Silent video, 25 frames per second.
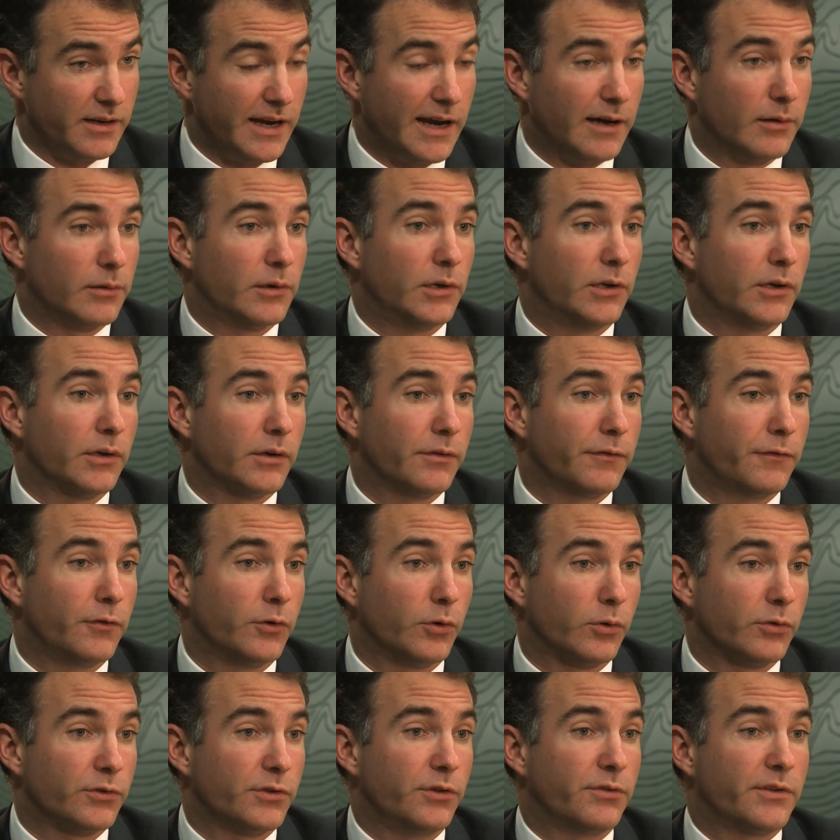outlook
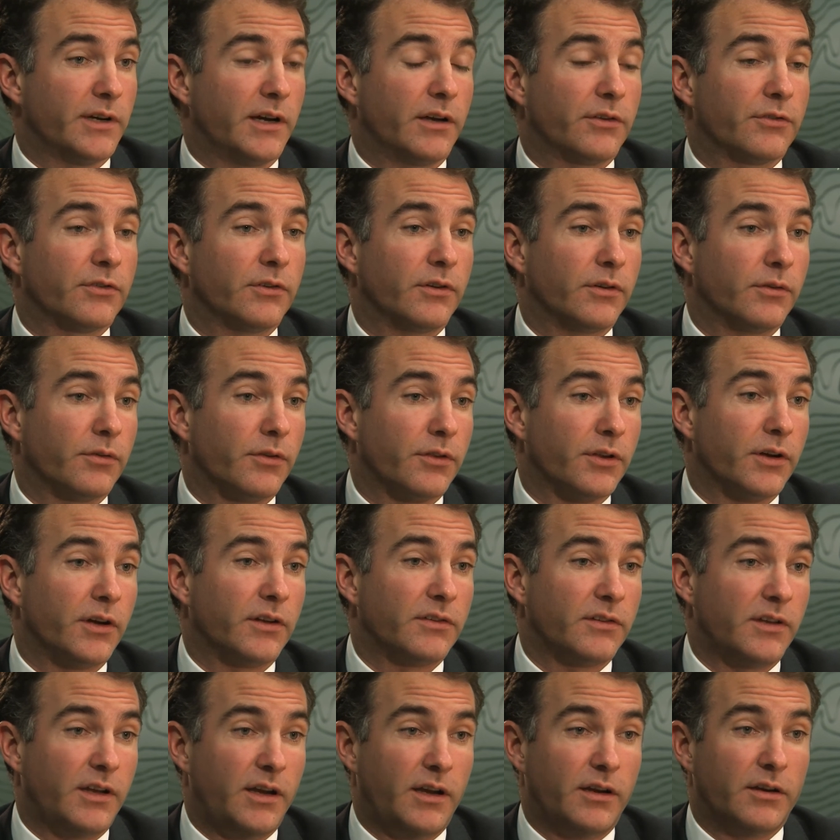for
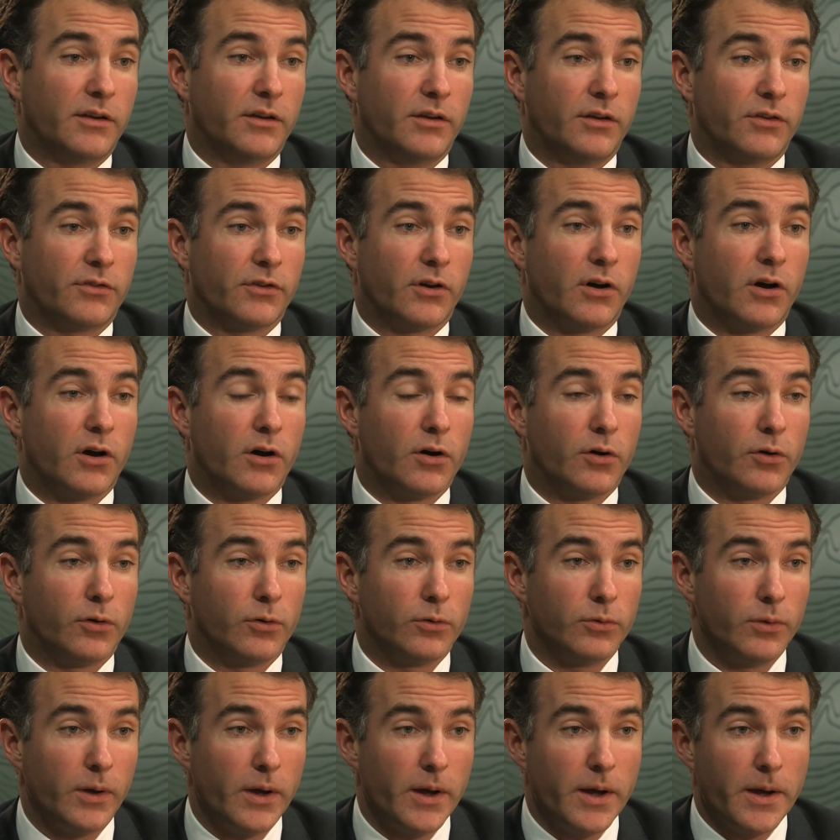2013 as a
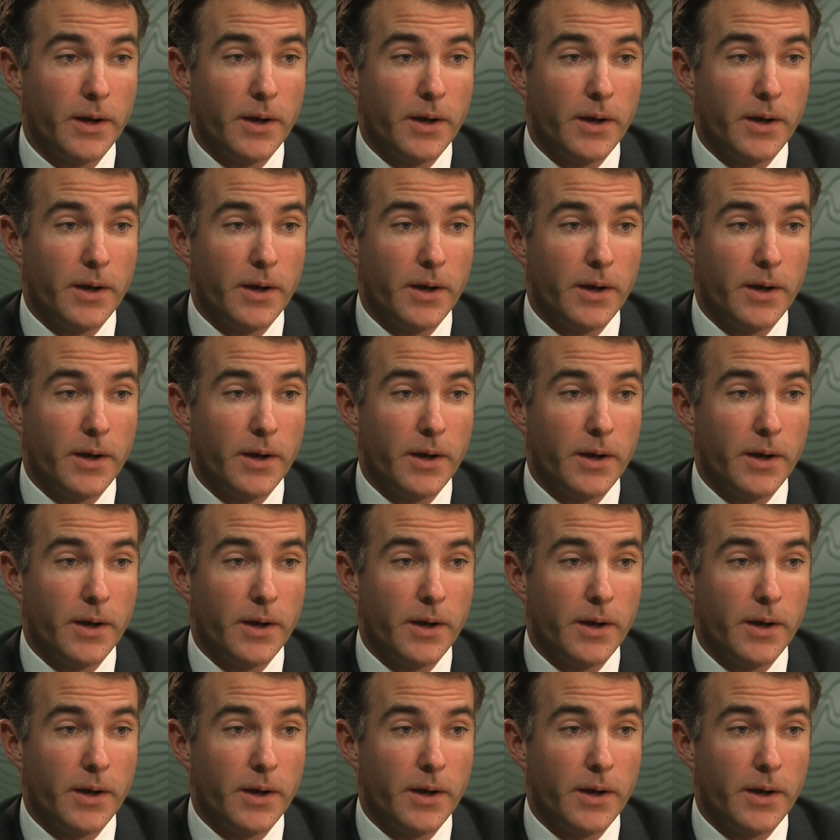whole.